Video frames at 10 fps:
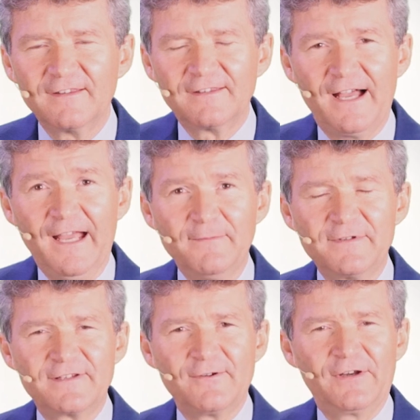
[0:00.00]

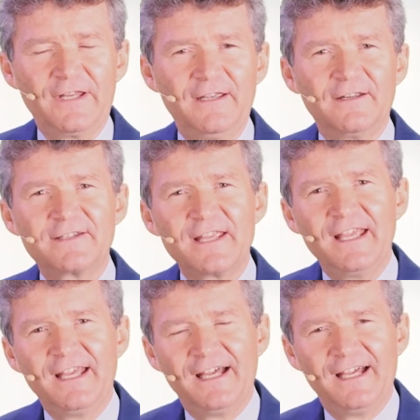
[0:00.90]
times or years,
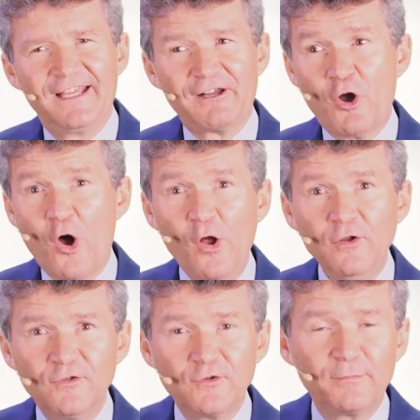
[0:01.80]

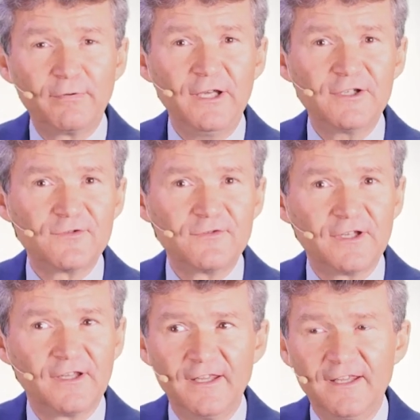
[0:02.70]
called to preach to
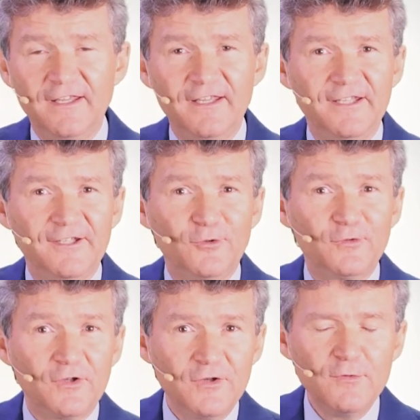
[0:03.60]

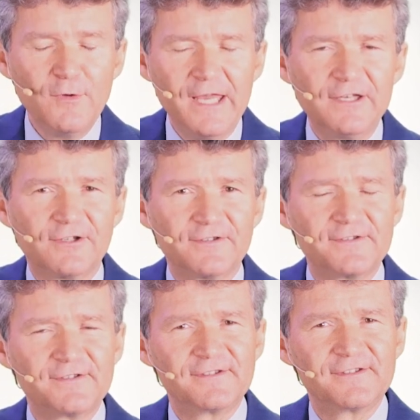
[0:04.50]
the New
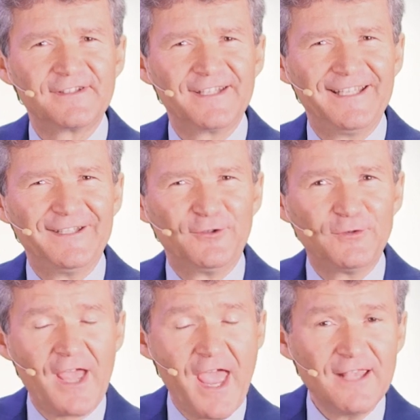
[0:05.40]
Agers, to
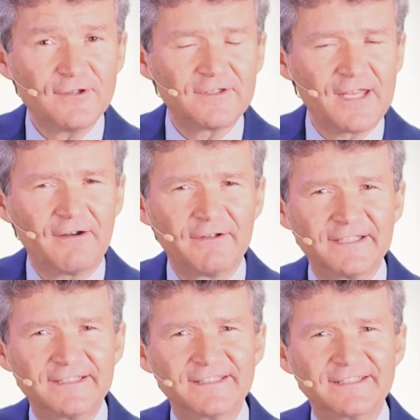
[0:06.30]
the
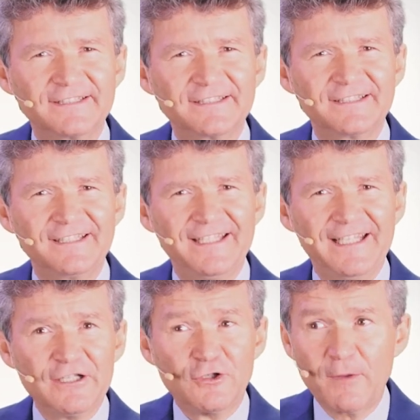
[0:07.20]
esoterics,
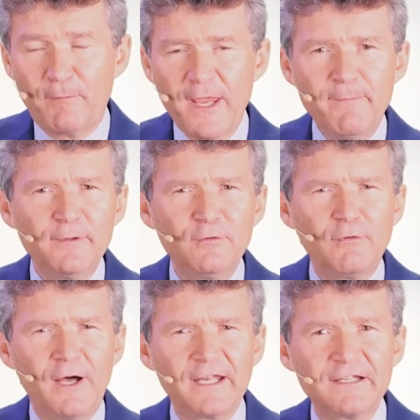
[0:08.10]
to the people
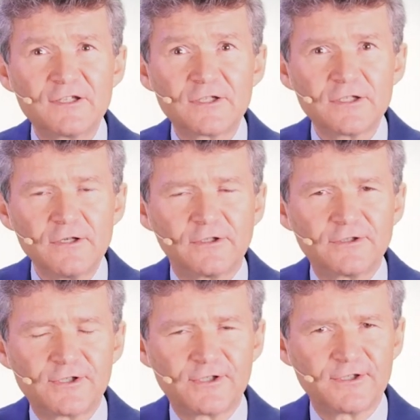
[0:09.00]
who are in
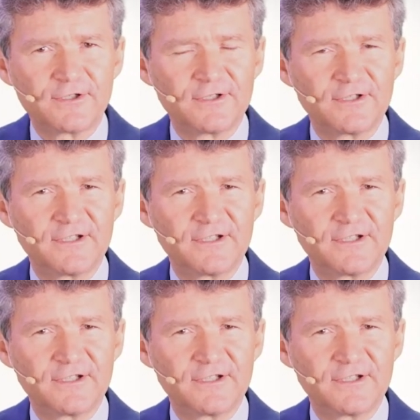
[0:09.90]
search,